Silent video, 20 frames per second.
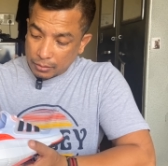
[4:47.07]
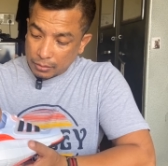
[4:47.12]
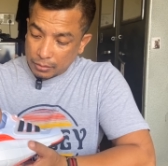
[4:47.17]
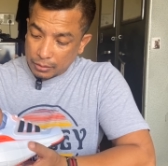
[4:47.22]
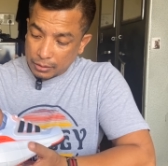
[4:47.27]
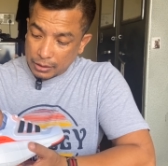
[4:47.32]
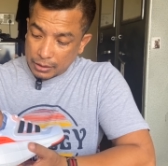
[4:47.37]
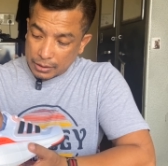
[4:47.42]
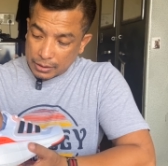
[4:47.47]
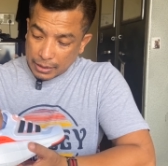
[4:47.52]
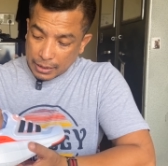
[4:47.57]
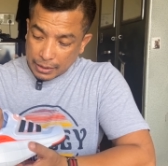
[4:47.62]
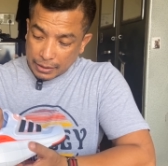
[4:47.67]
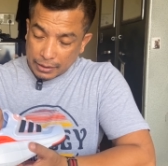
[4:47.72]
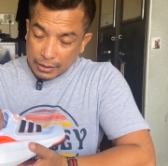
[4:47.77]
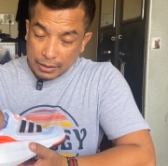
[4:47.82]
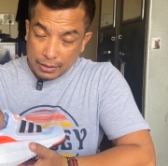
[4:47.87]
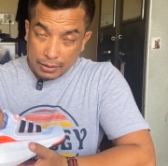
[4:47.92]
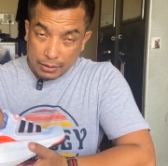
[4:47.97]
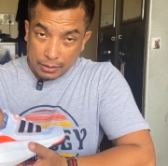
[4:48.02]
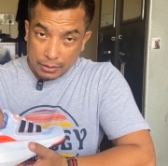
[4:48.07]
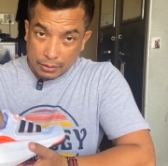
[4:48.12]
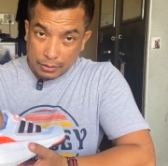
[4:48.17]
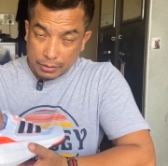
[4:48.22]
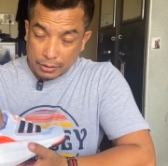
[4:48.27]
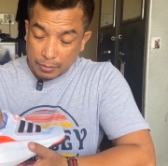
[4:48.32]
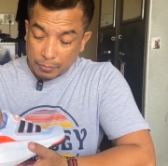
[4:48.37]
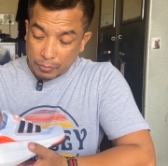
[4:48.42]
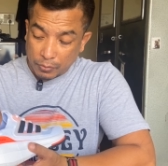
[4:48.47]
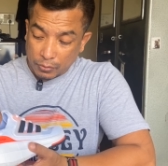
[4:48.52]
this ankle
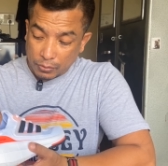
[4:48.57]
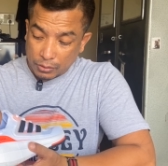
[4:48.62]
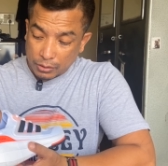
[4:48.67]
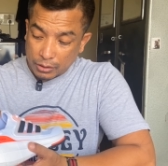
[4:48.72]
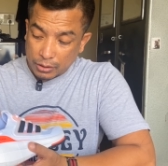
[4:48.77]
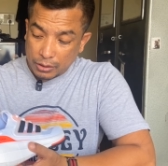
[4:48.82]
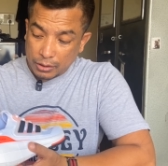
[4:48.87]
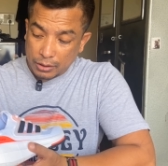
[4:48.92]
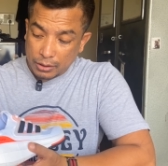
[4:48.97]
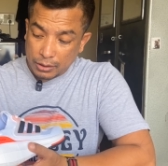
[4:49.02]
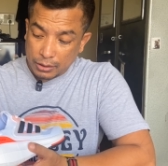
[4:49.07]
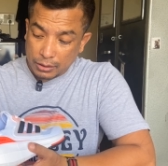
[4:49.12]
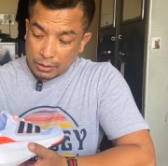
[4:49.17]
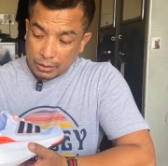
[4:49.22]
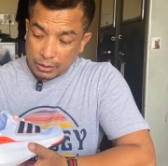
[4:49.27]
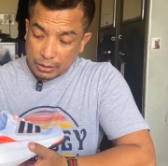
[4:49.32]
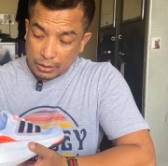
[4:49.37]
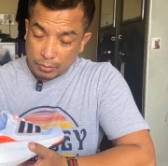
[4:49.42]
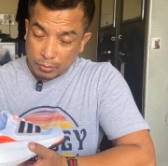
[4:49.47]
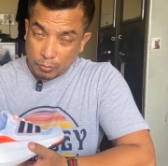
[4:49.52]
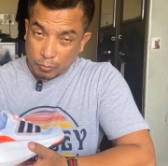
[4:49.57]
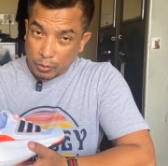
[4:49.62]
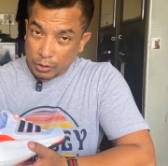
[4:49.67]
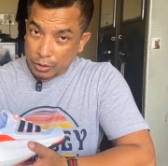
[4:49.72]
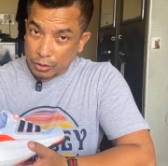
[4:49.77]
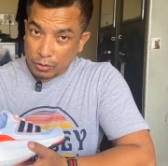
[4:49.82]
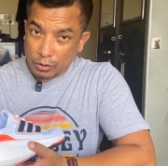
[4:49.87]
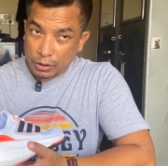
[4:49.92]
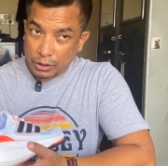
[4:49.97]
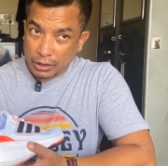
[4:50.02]
support
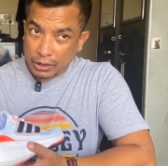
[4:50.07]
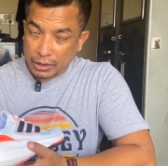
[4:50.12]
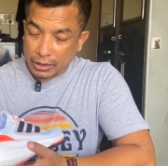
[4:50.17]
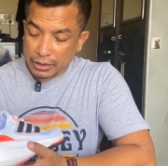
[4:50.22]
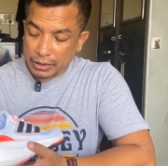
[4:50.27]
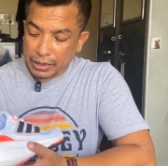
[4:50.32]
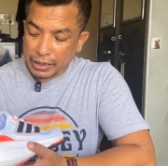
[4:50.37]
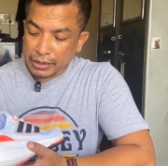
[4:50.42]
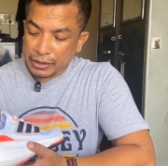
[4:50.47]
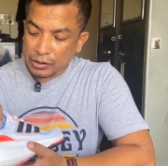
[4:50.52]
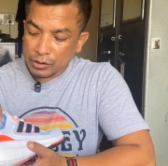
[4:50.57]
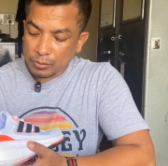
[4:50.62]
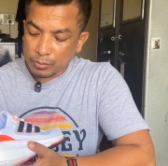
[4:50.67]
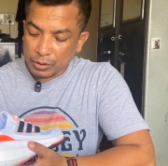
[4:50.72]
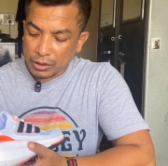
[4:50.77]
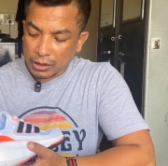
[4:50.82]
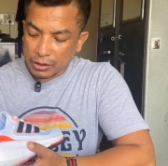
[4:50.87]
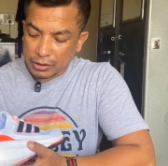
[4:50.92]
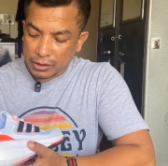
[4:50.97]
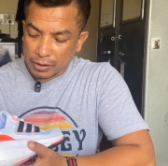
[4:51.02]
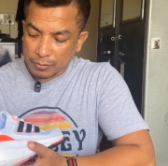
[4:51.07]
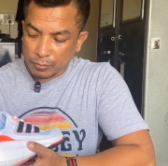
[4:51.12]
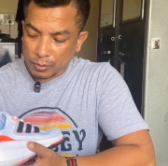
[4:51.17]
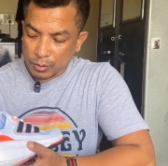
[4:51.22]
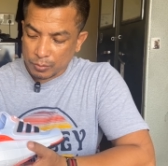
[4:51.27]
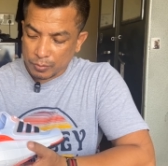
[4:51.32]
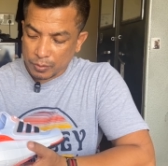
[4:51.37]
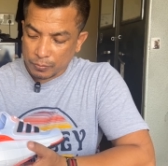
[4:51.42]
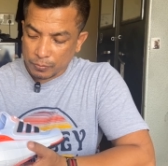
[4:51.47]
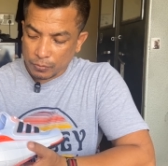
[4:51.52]
was not there in any of the Ultra
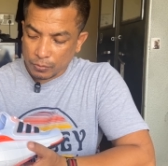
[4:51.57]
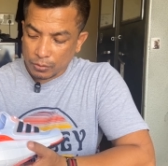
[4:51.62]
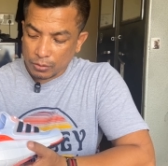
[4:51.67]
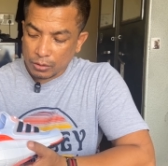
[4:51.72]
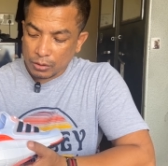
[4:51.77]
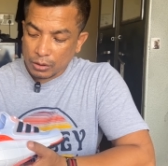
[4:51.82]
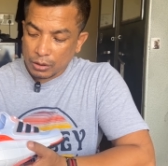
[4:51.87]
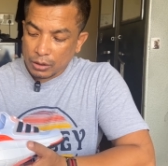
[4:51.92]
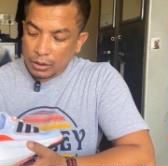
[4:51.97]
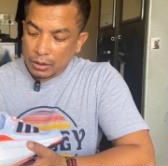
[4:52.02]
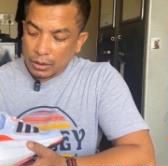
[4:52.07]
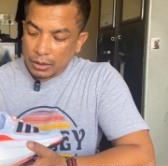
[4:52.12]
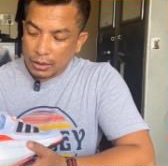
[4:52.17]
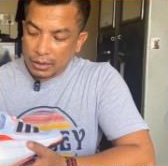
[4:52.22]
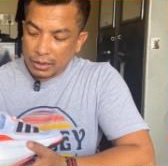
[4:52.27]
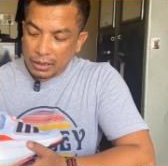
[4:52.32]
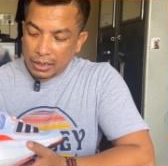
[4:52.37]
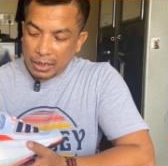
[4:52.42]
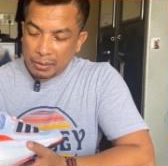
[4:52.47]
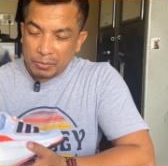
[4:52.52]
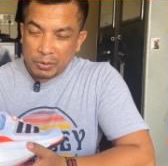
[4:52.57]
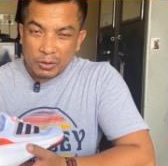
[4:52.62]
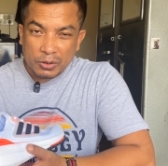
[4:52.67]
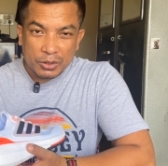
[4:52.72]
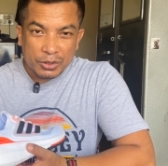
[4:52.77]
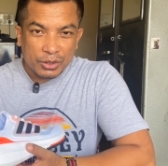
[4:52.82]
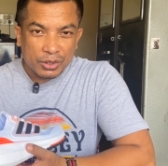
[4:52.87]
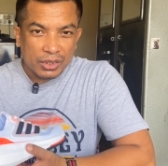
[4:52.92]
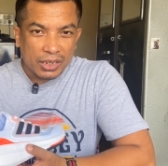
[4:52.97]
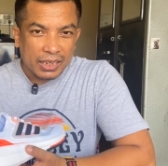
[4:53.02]
Boost before. and I'm not
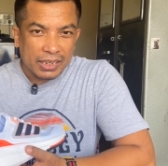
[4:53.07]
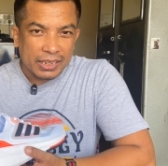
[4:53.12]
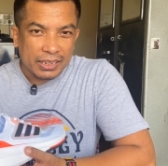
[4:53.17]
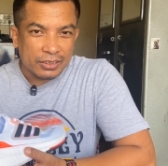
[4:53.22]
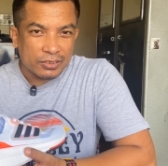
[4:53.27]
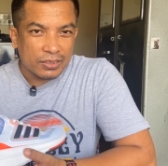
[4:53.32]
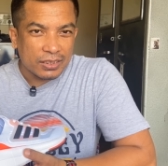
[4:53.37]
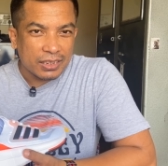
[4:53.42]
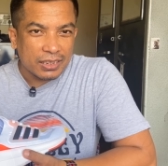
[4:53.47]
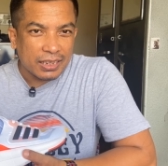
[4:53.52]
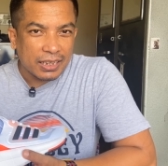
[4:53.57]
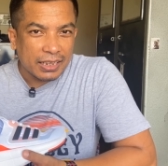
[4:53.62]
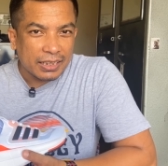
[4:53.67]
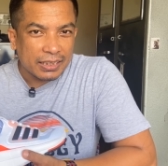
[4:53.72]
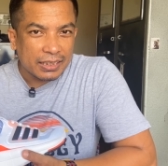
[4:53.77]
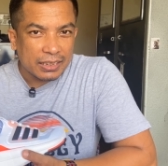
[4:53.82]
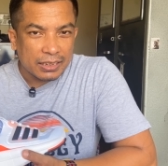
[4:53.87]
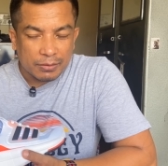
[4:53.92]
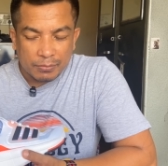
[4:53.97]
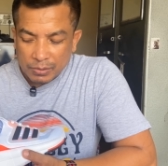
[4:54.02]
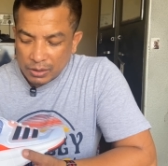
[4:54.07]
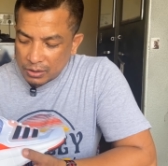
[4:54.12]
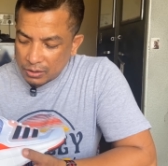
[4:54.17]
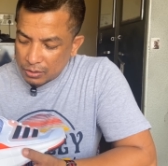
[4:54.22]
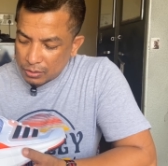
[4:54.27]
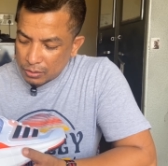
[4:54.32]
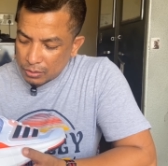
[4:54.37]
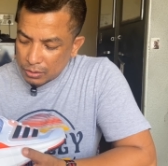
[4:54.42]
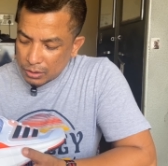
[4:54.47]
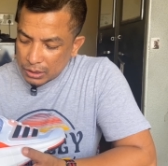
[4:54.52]
sure I actually like it
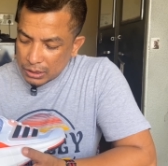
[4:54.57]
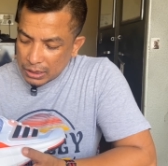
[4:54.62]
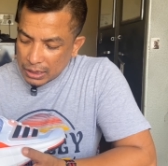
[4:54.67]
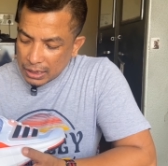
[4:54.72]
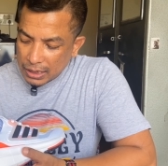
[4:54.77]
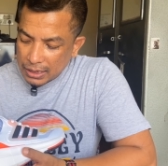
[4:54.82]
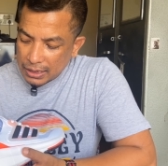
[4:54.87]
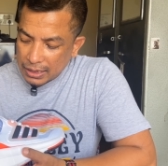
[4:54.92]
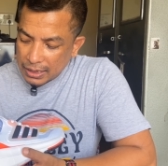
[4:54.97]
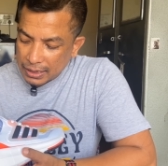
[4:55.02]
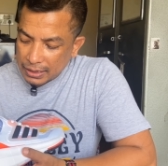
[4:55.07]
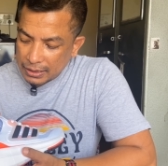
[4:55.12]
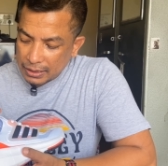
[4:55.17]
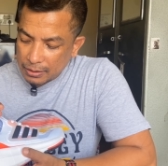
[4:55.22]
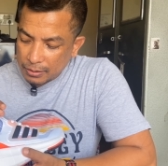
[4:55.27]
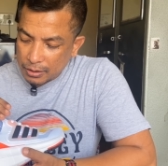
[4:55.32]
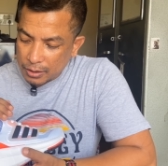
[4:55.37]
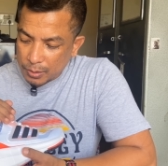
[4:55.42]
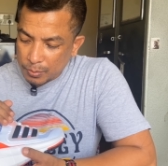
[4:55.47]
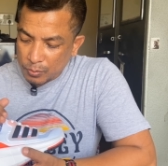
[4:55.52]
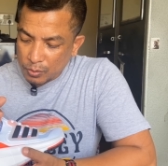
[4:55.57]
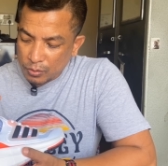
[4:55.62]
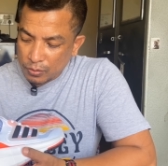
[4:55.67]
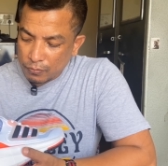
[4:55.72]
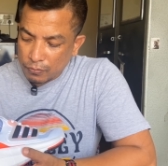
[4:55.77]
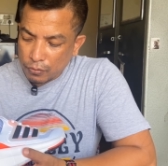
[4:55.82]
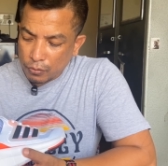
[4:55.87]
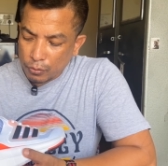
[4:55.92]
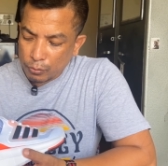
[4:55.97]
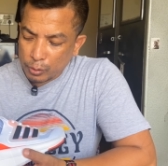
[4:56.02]
because I like the
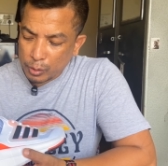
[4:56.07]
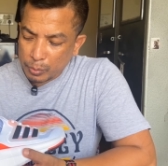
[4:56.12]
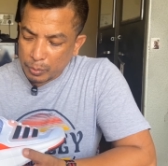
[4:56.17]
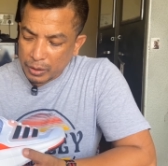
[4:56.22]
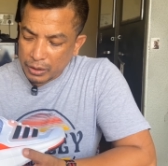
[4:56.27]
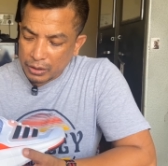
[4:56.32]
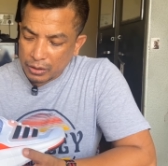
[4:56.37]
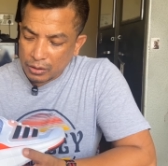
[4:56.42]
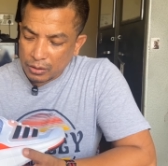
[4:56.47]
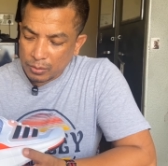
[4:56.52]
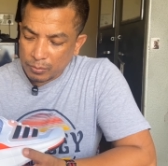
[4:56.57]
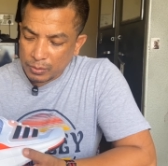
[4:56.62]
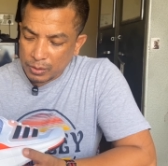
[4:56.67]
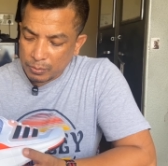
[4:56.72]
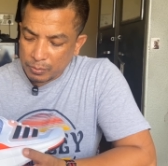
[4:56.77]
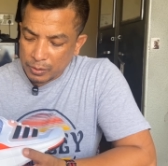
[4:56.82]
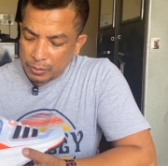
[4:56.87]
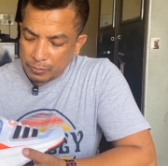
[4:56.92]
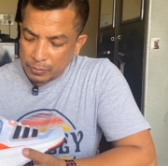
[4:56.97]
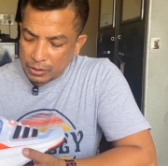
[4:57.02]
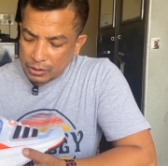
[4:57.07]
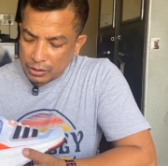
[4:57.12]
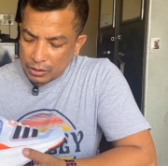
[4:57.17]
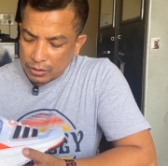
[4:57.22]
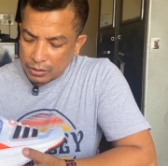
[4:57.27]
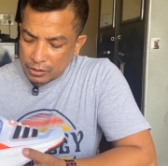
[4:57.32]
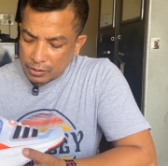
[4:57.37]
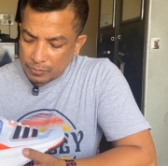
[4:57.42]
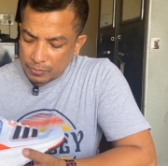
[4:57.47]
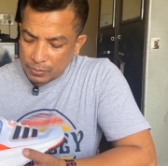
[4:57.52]
smooth flowing pattern of the previous
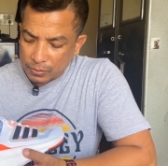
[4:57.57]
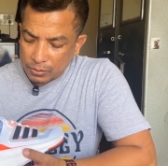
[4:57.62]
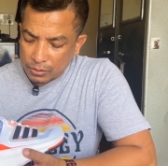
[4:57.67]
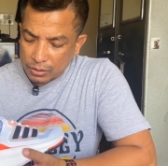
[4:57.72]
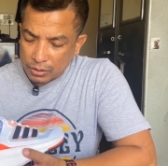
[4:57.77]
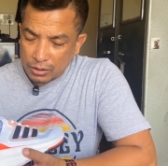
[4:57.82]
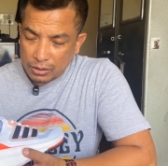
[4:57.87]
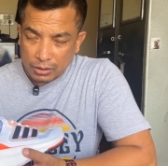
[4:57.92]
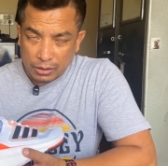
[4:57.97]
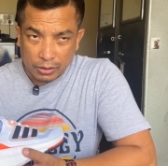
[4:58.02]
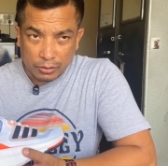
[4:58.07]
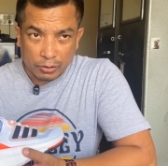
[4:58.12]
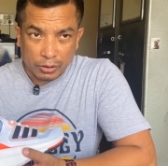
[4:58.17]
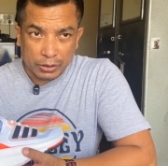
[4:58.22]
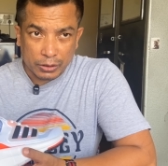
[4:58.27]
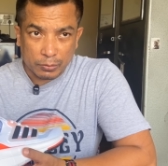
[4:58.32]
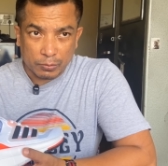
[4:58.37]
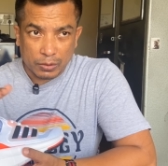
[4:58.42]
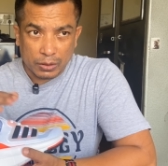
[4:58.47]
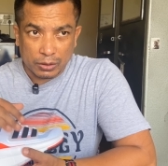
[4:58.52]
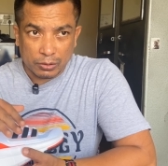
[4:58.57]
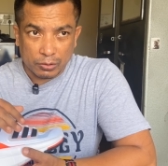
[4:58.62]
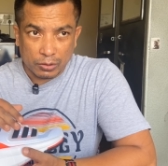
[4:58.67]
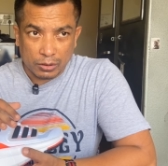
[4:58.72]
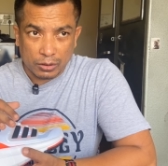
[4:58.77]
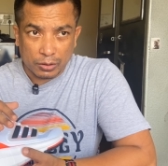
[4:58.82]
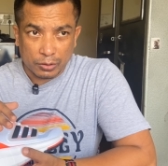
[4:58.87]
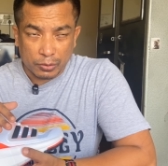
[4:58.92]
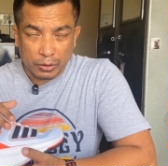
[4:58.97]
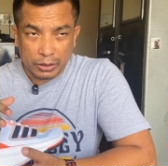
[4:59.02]
Ultra Boost, the 21
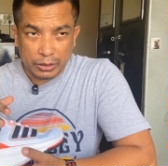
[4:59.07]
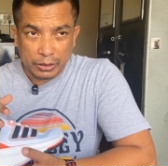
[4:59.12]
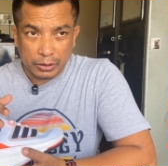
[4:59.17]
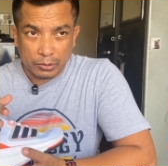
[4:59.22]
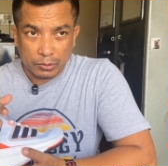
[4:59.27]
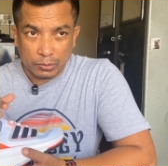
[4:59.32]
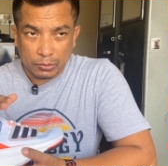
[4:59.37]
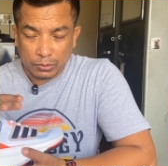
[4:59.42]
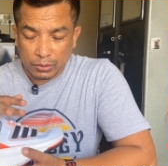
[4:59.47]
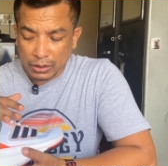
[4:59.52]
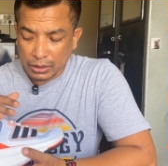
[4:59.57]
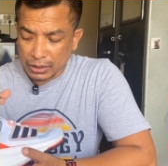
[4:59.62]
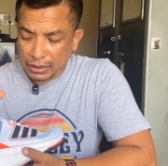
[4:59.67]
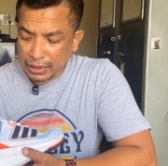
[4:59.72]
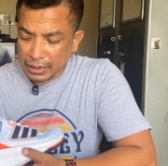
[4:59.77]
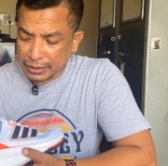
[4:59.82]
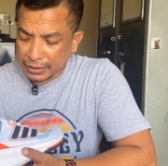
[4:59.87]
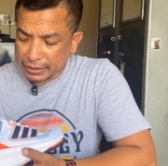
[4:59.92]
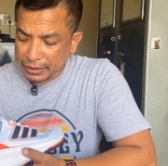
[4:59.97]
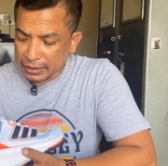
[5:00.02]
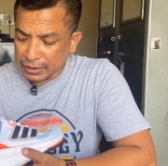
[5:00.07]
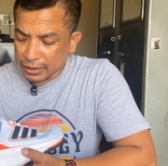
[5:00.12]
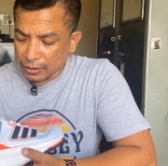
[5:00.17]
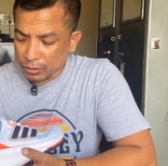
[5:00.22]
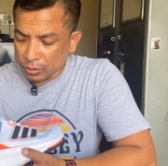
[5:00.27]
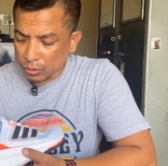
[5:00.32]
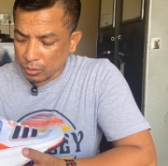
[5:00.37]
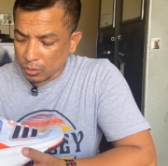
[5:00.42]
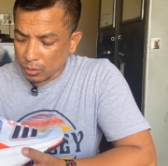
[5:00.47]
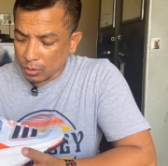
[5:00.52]
to 22, 19 and
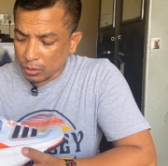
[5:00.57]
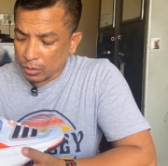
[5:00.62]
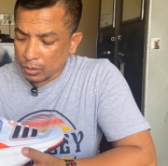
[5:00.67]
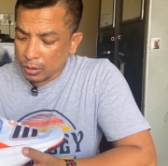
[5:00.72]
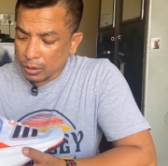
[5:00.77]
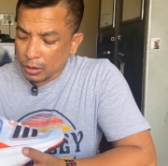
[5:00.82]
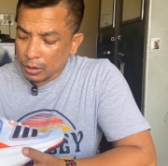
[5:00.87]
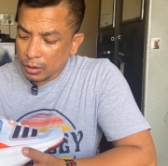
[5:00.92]
so on.